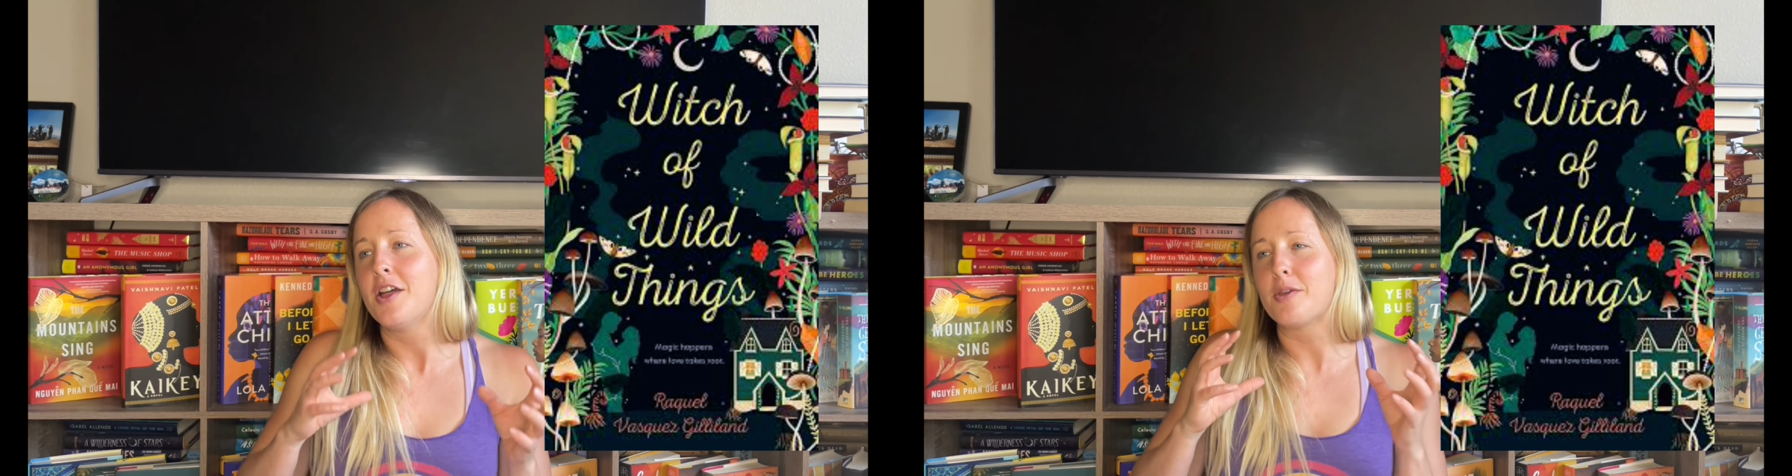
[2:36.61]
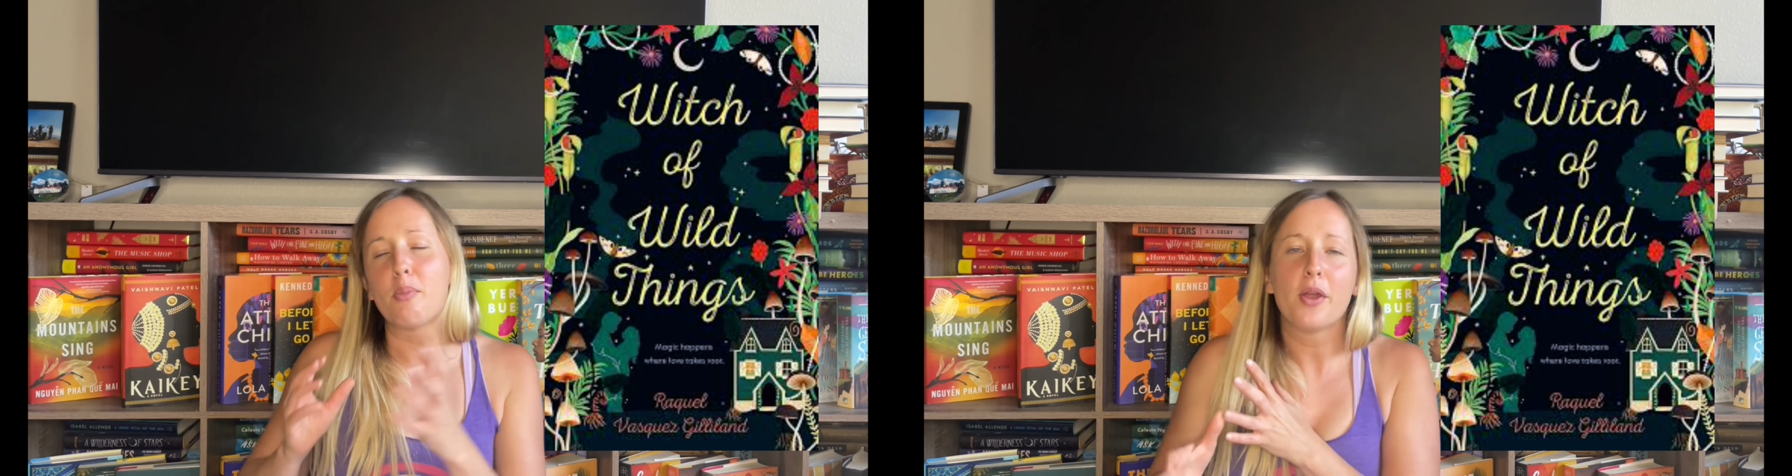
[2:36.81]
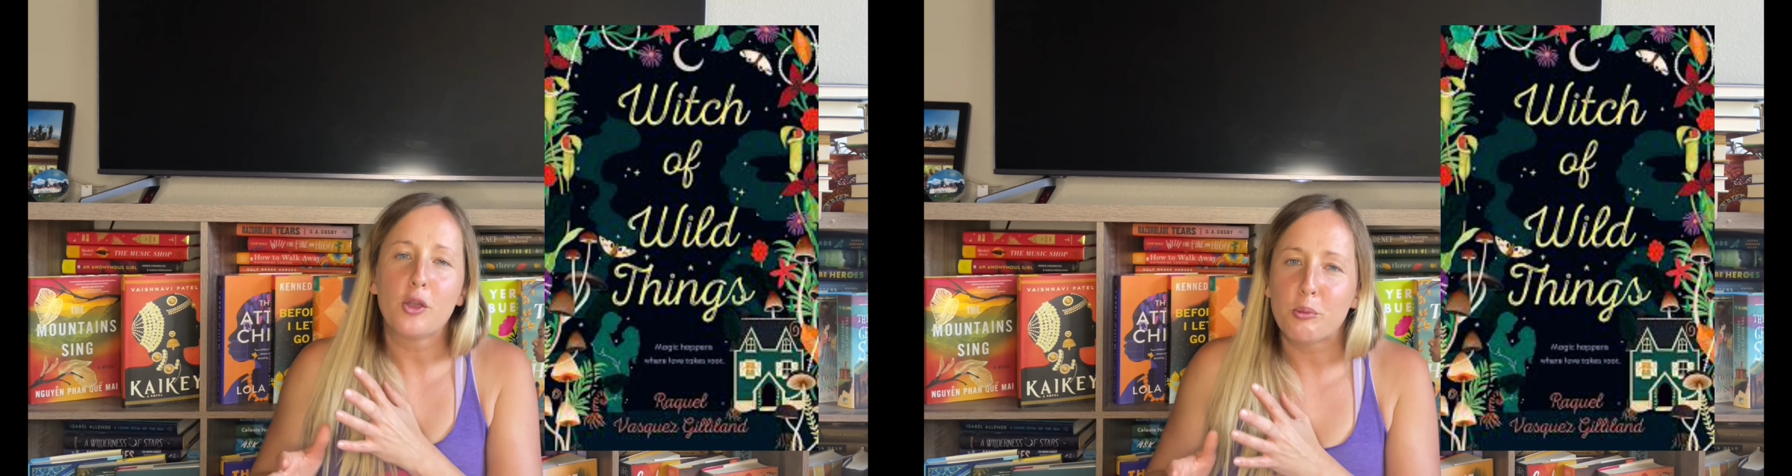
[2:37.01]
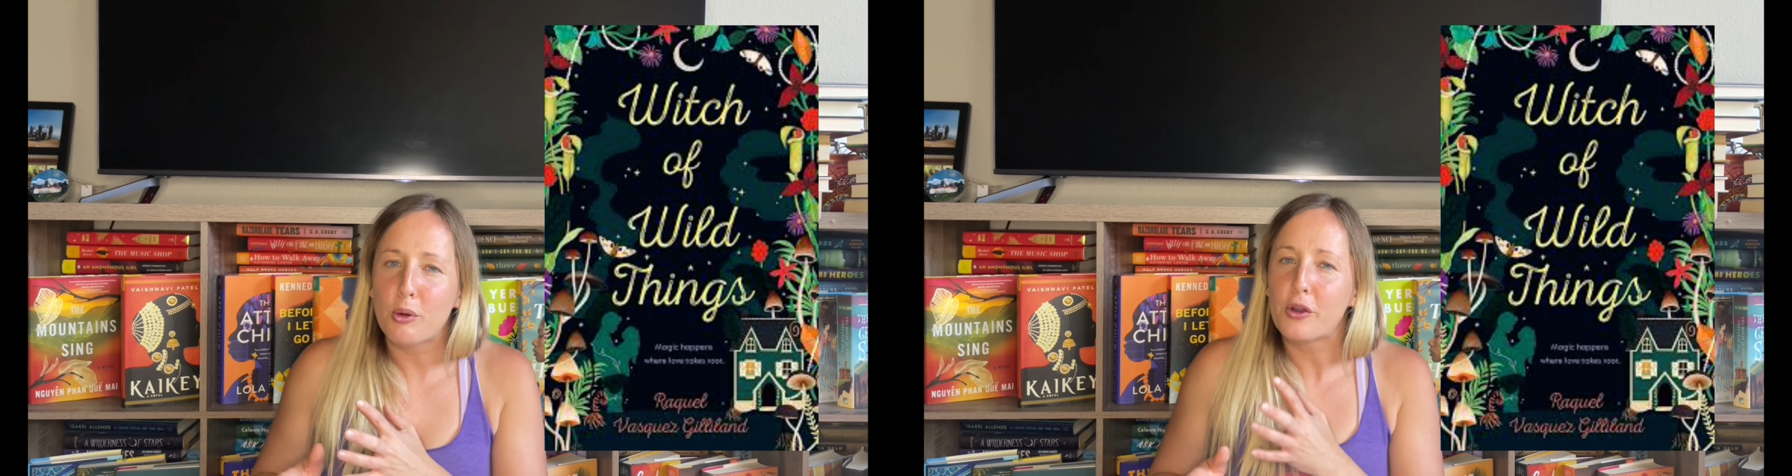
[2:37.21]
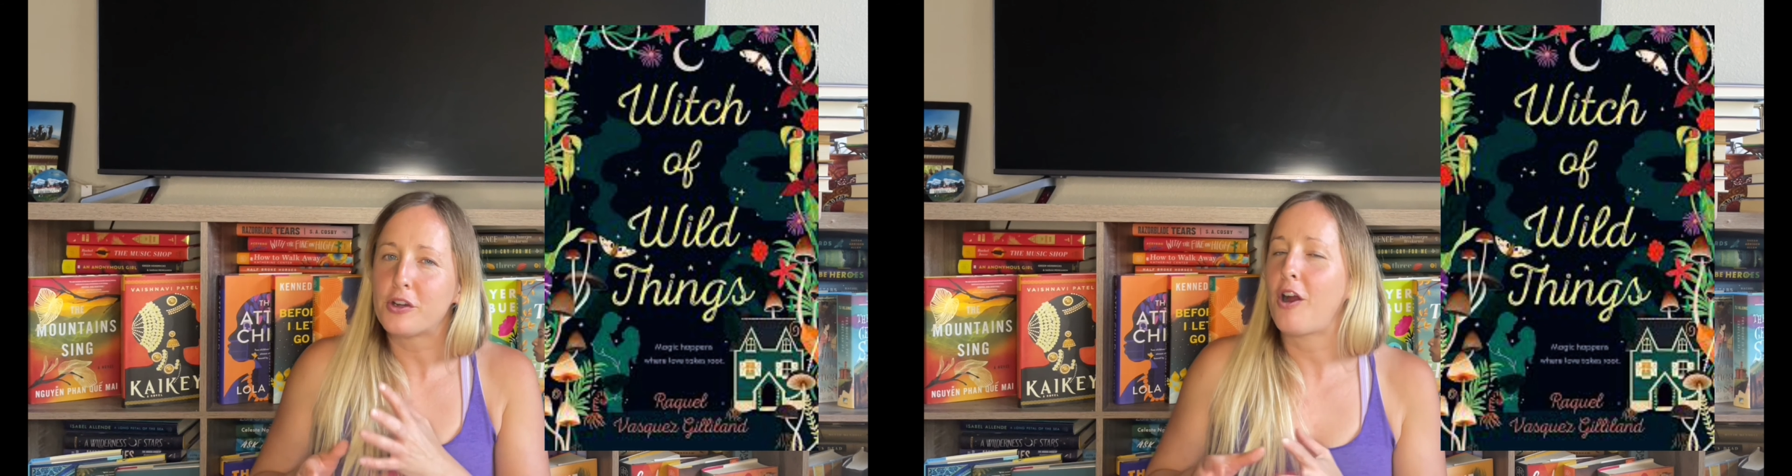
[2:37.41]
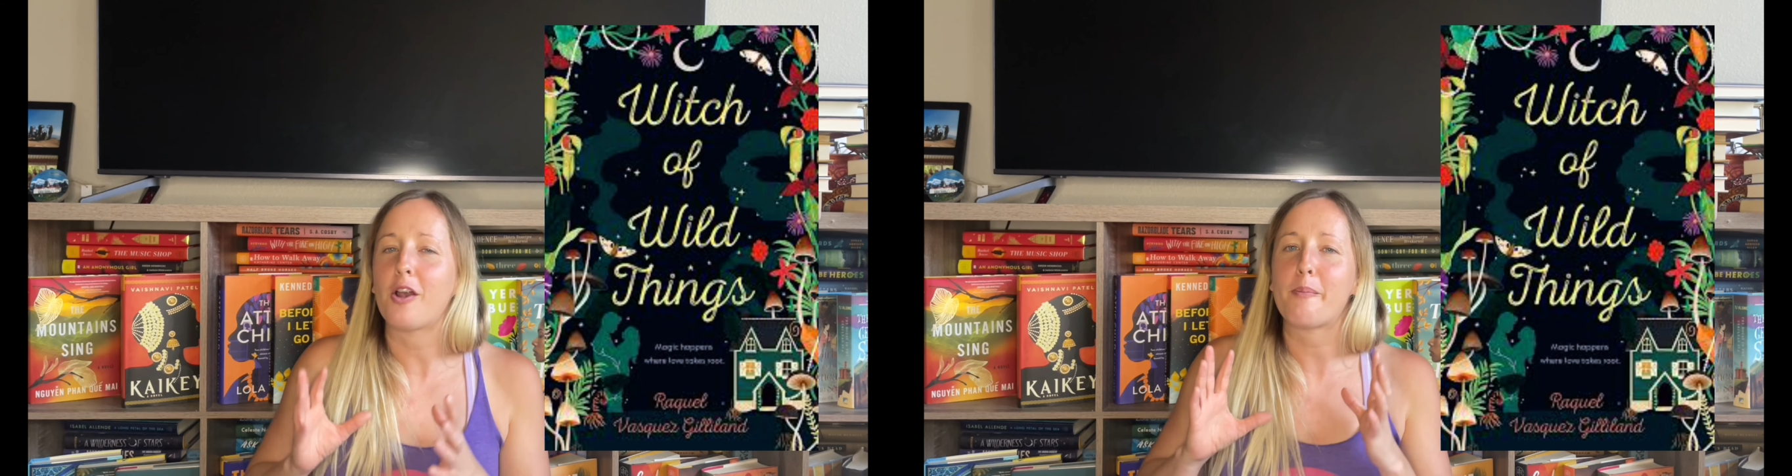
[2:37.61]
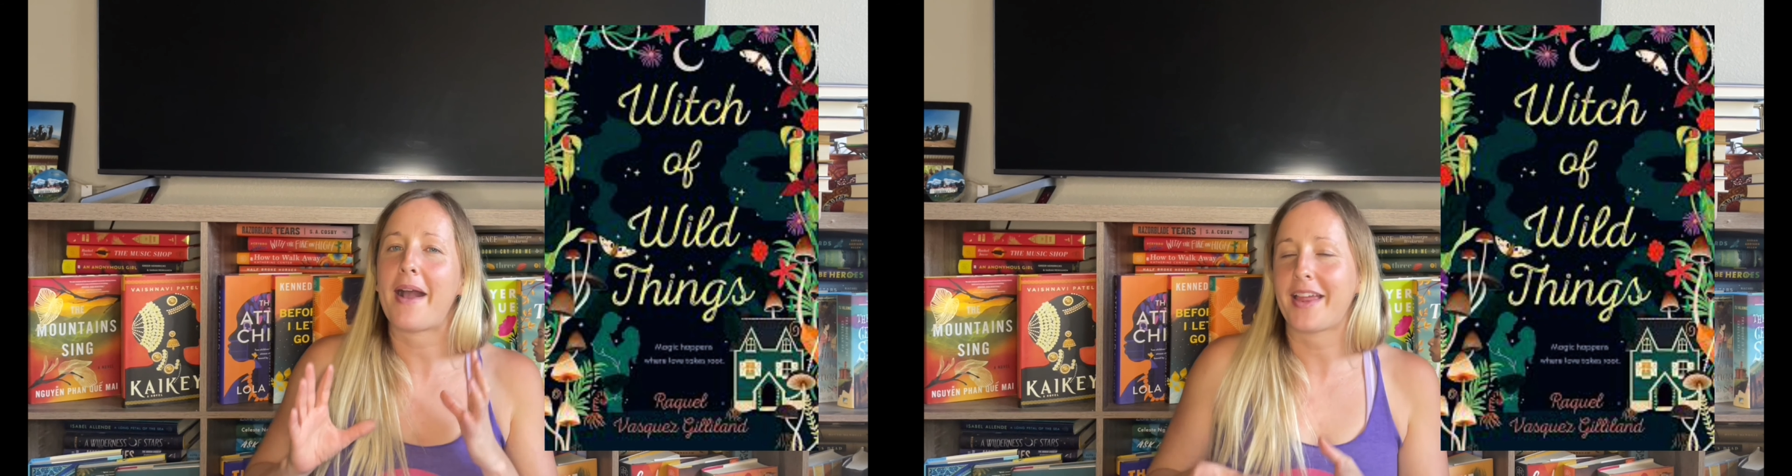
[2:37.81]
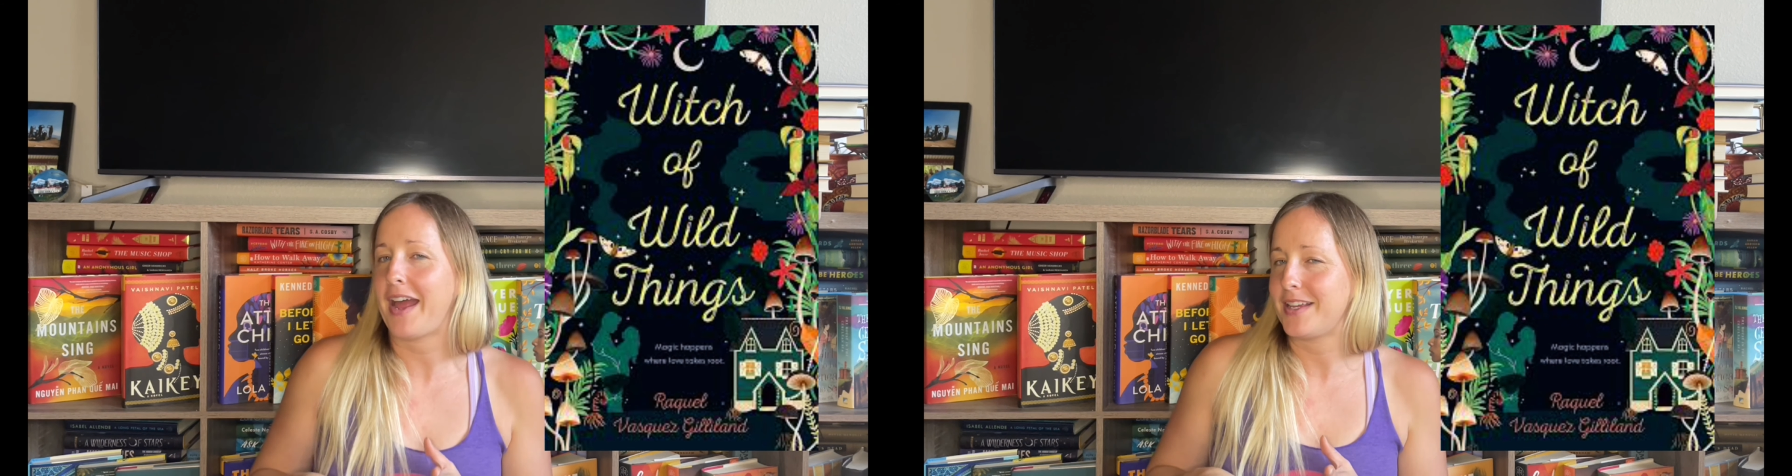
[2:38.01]
the boy who broke her heart
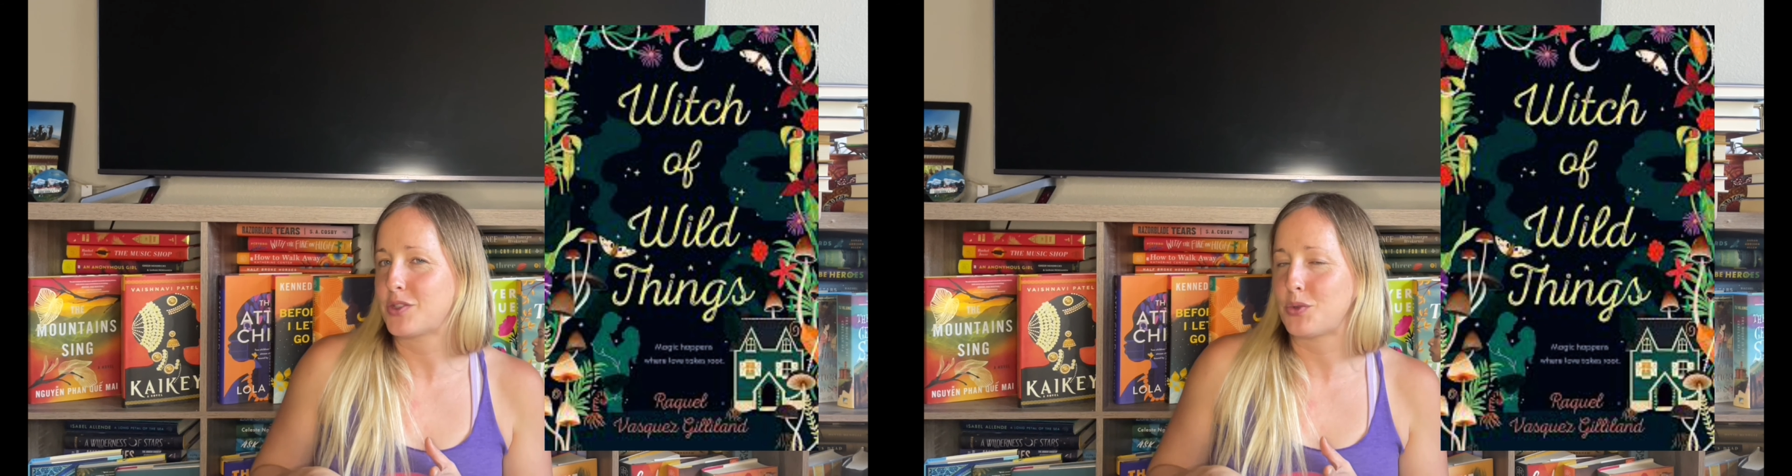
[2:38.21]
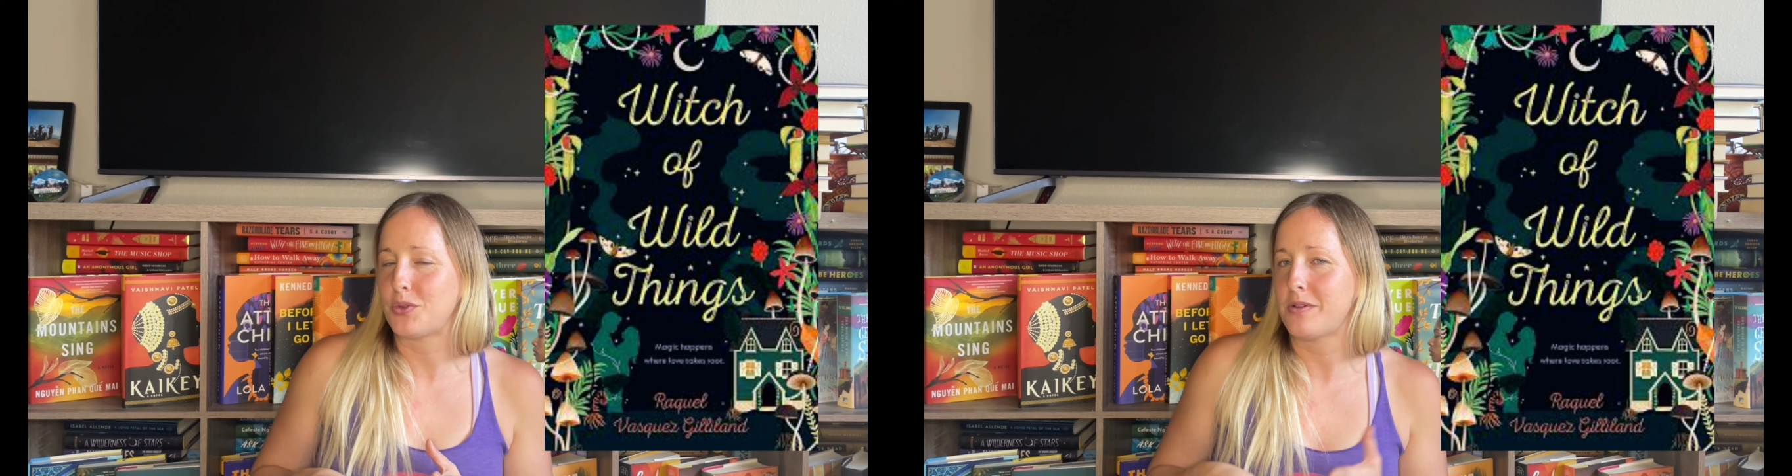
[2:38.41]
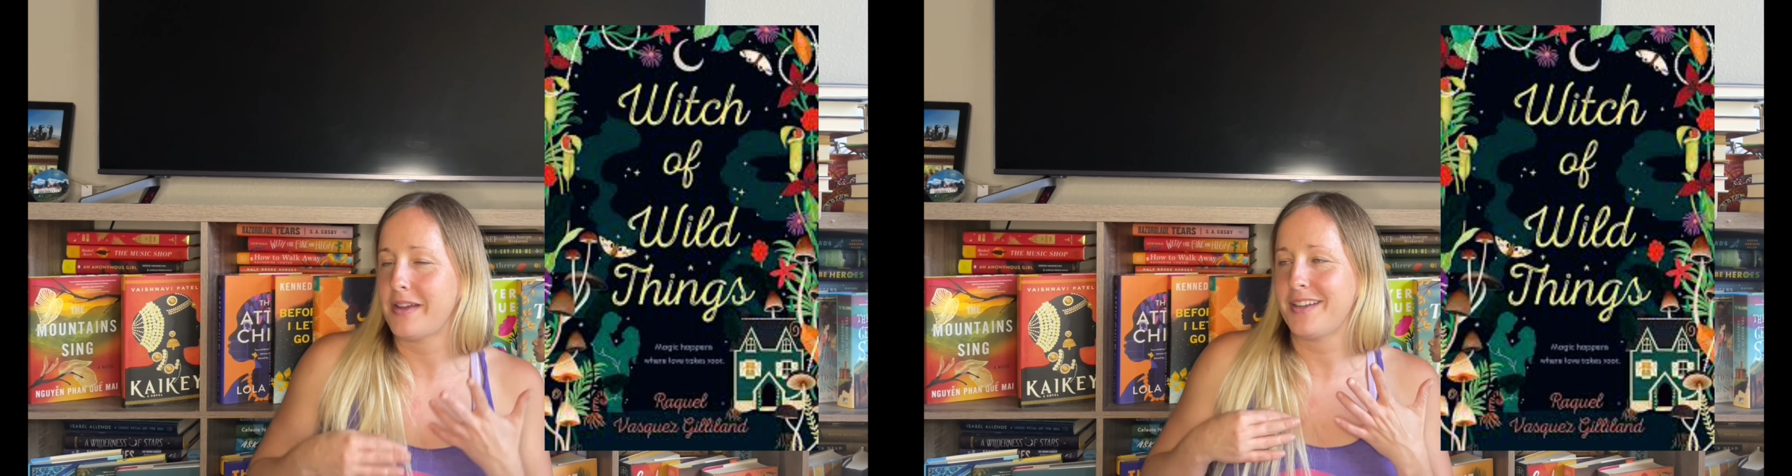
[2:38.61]
back in high school,